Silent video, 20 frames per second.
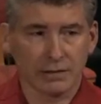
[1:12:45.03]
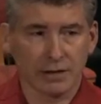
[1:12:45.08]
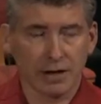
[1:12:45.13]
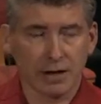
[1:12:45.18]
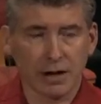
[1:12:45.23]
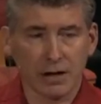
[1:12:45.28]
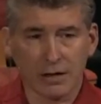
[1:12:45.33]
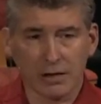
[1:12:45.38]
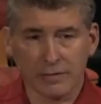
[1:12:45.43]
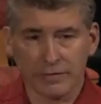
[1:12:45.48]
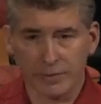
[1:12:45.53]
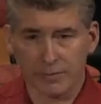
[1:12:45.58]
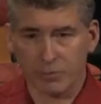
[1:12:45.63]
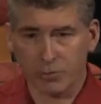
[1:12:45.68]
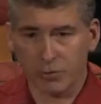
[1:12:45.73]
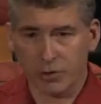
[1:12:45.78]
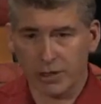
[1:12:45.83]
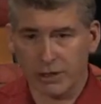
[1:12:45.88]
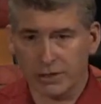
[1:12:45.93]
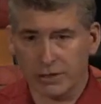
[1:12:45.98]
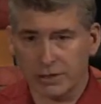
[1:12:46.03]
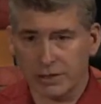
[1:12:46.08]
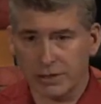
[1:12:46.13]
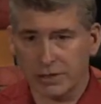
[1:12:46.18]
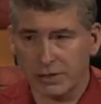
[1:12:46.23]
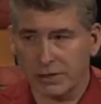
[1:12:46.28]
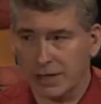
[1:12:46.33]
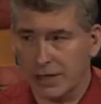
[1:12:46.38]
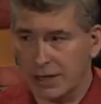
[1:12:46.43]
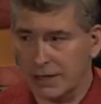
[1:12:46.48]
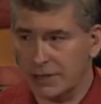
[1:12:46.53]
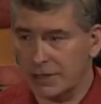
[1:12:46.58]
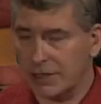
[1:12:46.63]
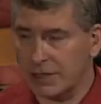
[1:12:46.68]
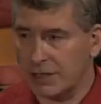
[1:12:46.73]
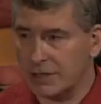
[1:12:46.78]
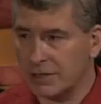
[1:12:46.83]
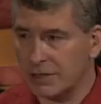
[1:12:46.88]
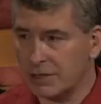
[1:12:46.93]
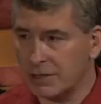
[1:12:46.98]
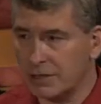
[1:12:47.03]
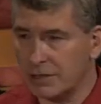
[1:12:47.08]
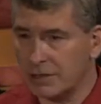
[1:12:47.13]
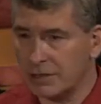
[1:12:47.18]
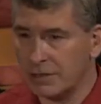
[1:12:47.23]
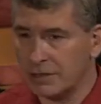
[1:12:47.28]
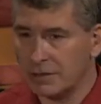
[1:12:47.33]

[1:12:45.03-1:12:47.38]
all of the preaching and teaching